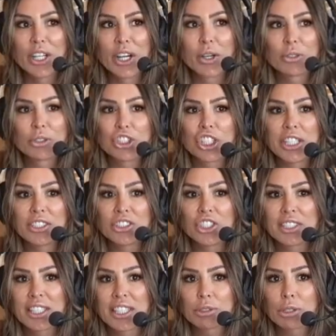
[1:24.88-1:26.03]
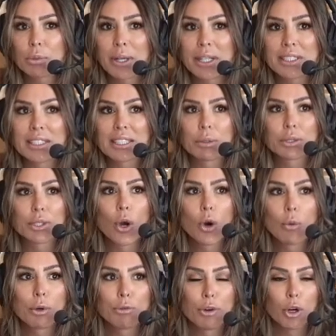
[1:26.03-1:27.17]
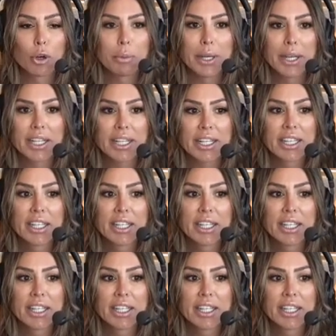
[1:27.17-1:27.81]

know, she she said I was a racist. I was homophobic.